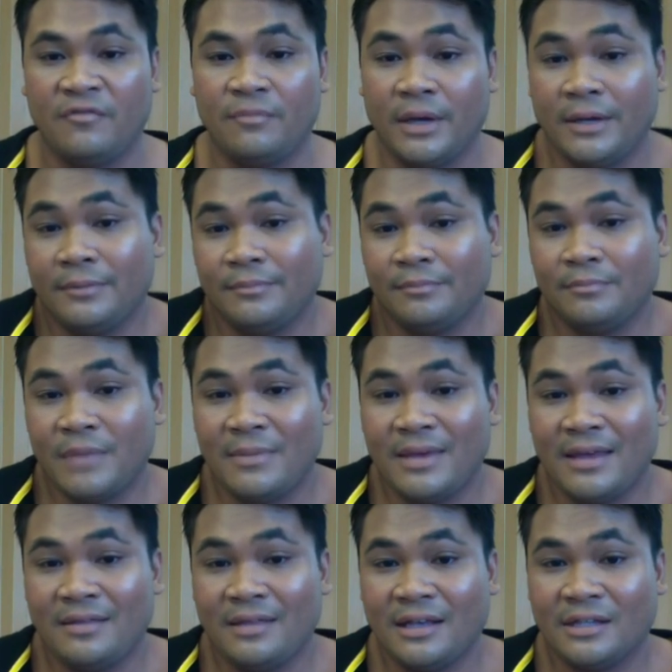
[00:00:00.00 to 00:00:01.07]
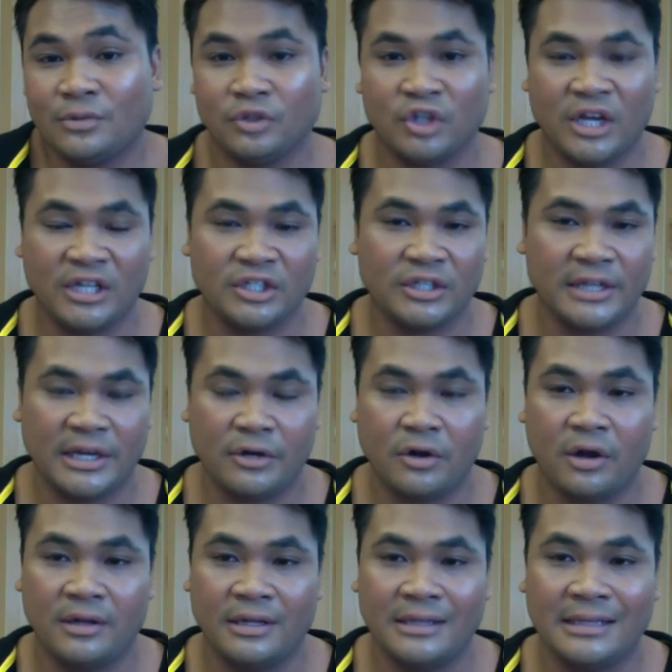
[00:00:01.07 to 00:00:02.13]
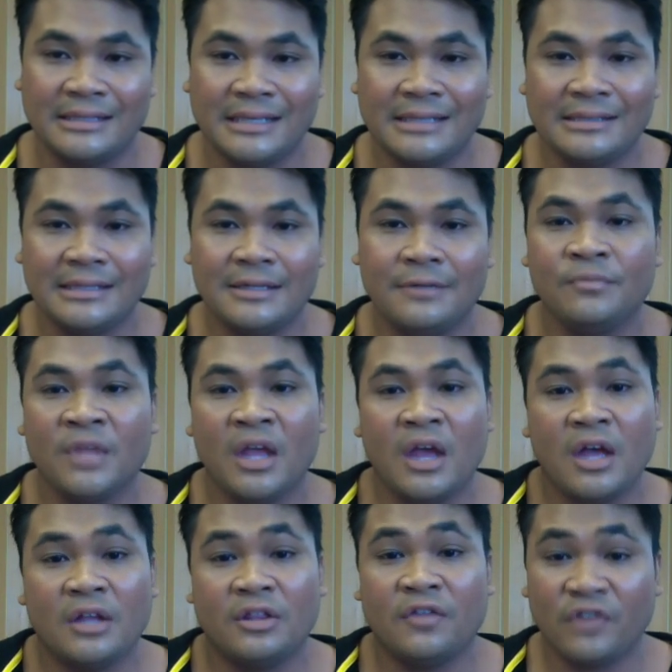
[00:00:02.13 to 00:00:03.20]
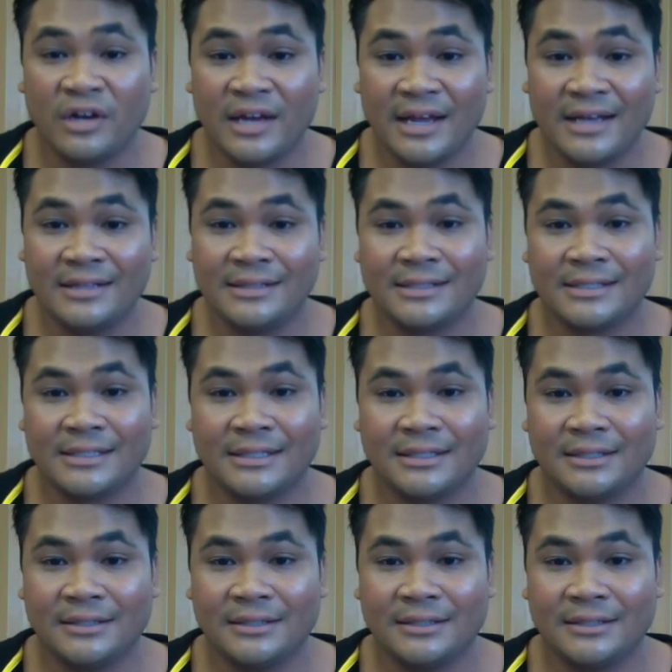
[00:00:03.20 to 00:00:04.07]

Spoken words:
but maybe things will change later on in the season. The free dance,